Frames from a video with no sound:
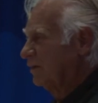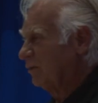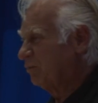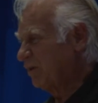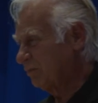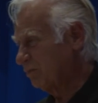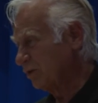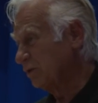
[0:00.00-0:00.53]
the
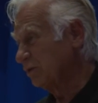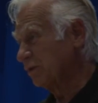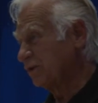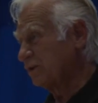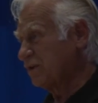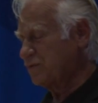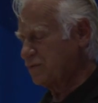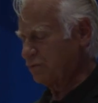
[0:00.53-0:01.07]
people who are
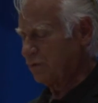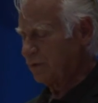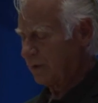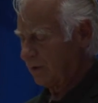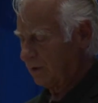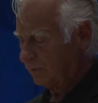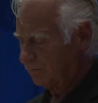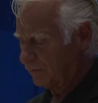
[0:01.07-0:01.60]

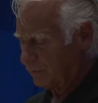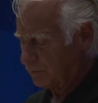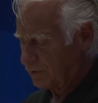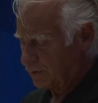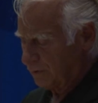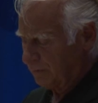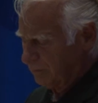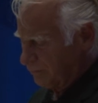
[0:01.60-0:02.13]
destroying our
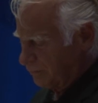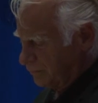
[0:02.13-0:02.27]
future.